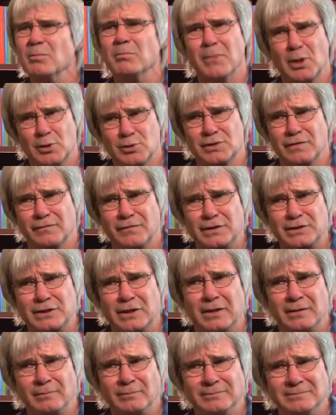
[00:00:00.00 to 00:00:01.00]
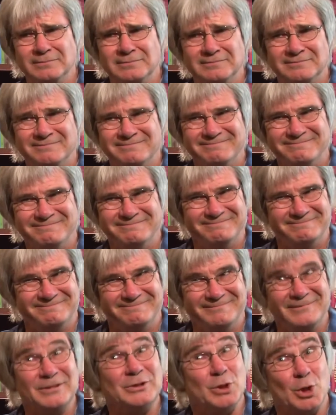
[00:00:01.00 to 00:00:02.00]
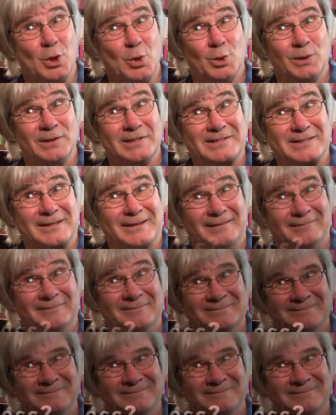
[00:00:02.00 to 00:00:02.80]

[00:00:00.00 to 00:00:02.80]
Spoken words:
Most of the time. Not all the time.